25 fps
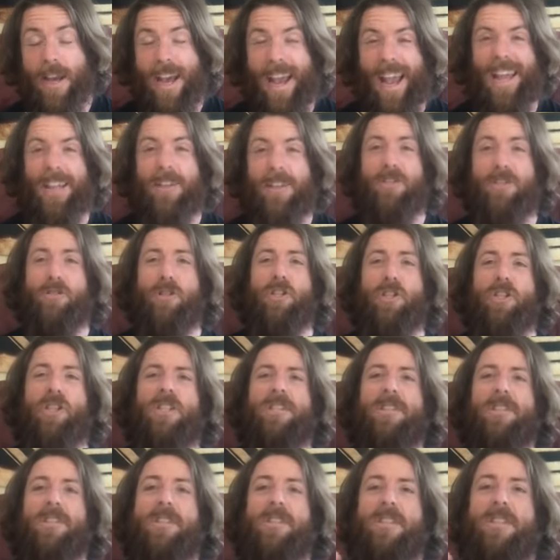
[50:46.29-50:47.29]
And you should
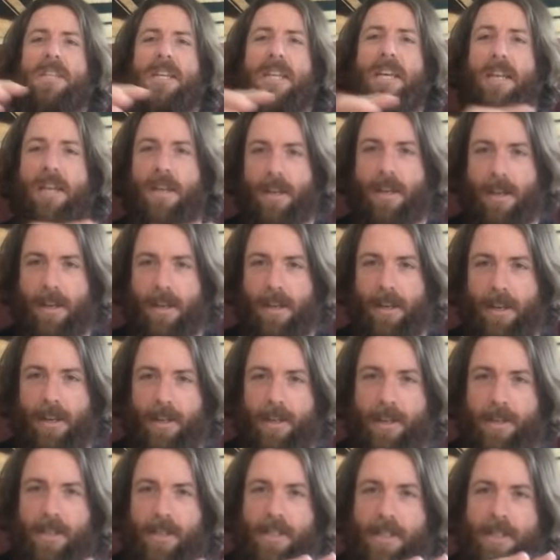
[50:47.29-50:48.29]
see
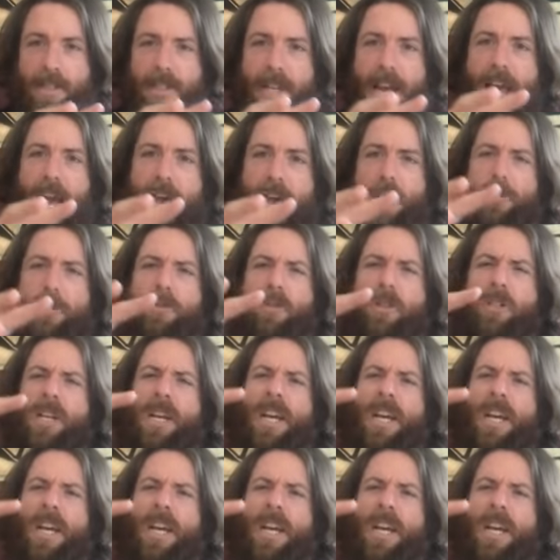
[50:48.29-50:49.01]
the sound